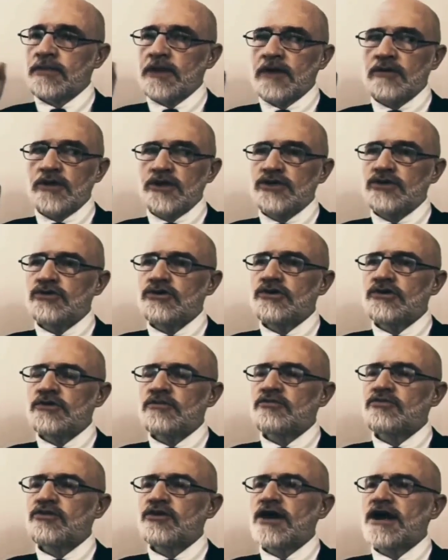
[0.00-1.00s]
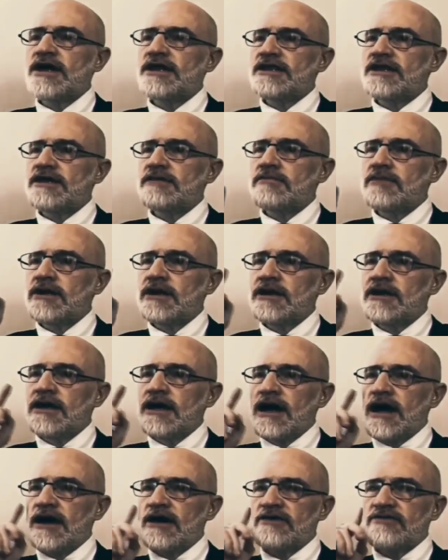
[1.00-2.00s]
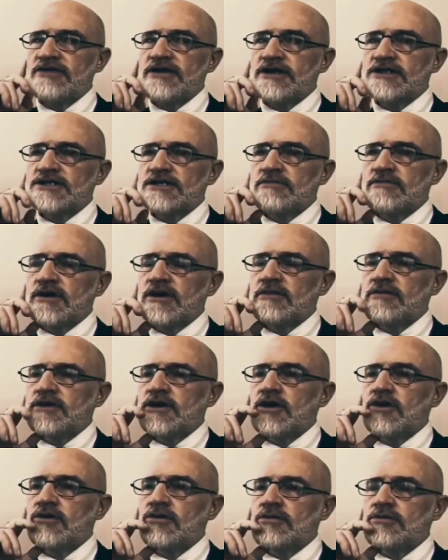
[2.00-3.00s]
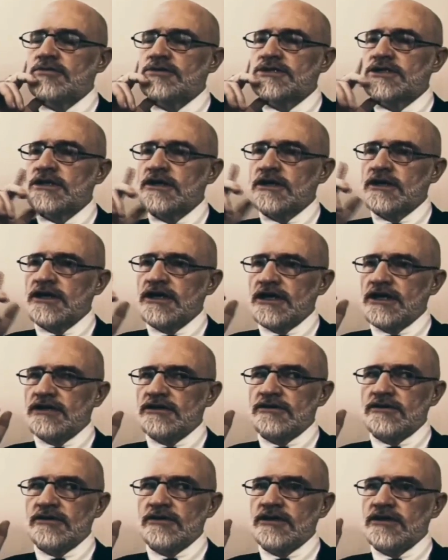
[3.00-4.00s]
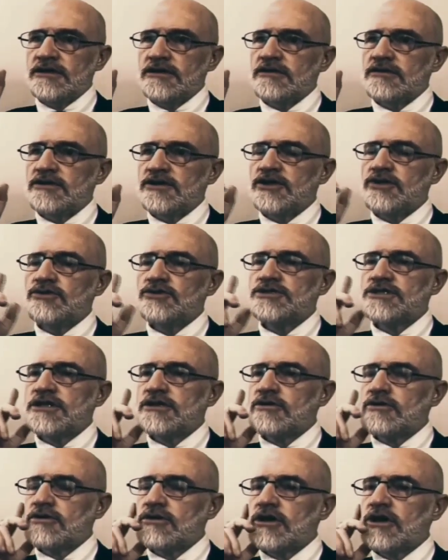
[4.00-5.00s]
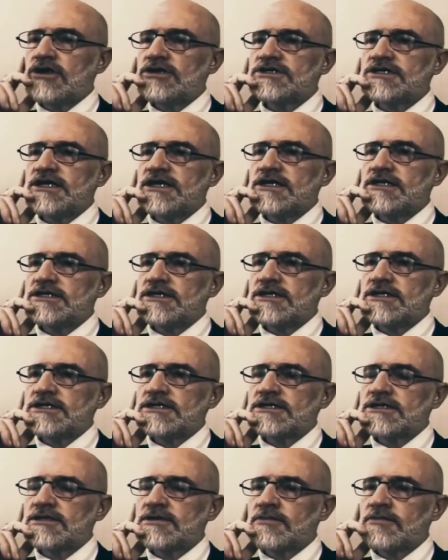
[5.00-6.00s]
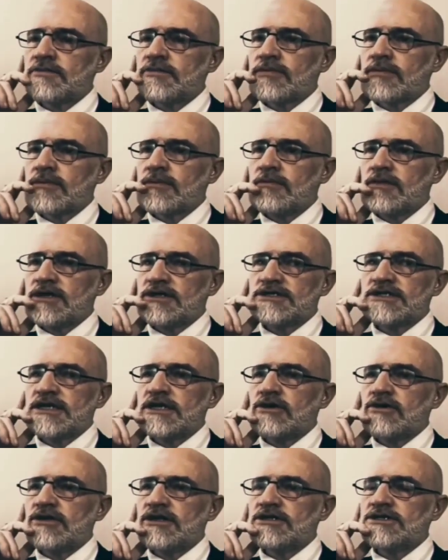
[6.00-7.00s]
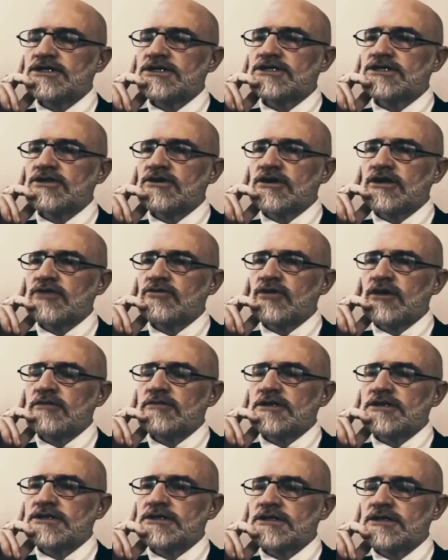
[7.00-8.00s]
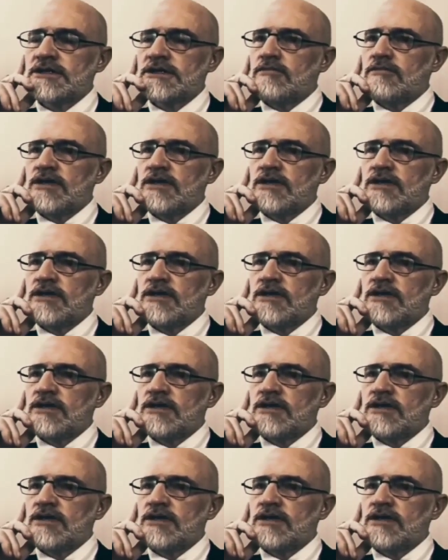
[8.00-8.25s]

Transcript: But you couldn't pry them out of their suburban homes in Houston or Los Angeles because they know they're just talking rubbish.